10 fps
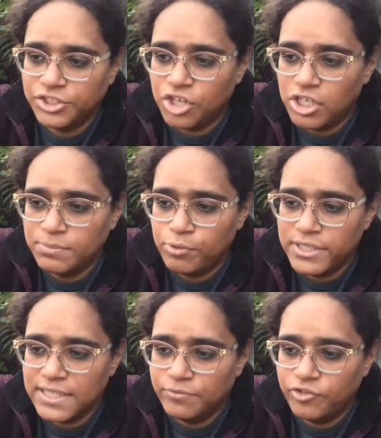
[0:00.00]
charge
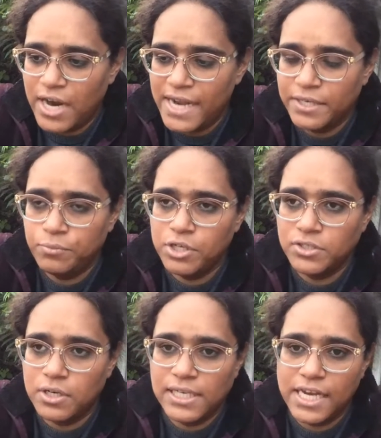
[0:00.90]
points I've tried, it
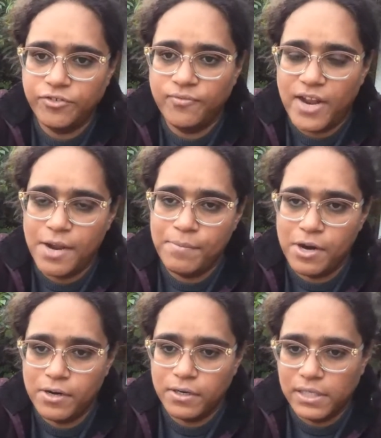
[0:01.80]
works on Electrify
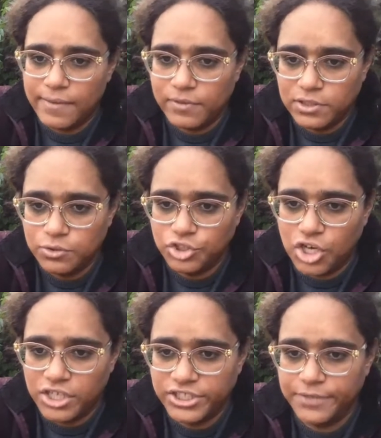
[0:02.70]
America level 2
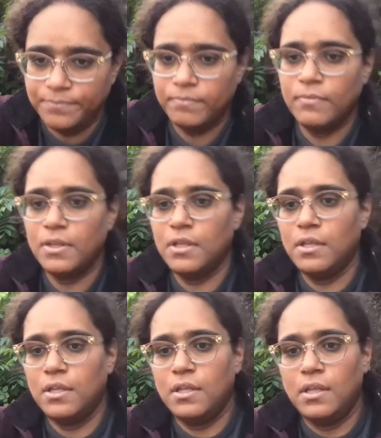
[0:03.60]
charging.
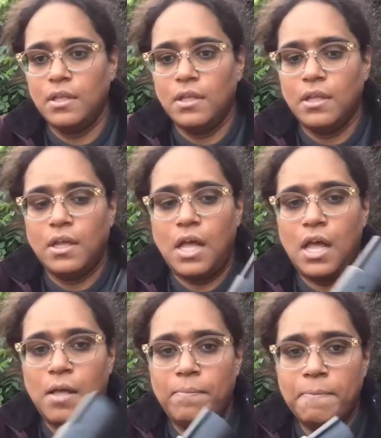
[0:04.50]

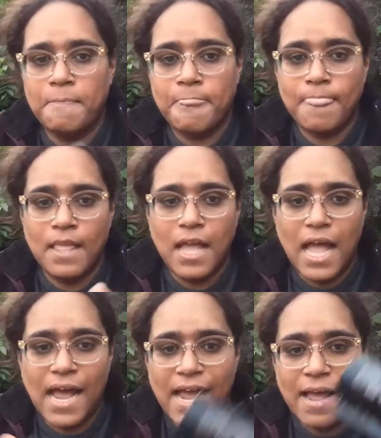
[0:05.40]
Um,
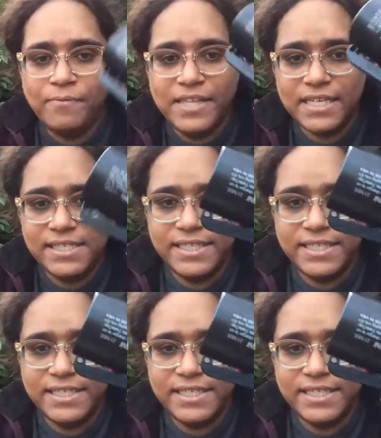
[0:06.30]
I have this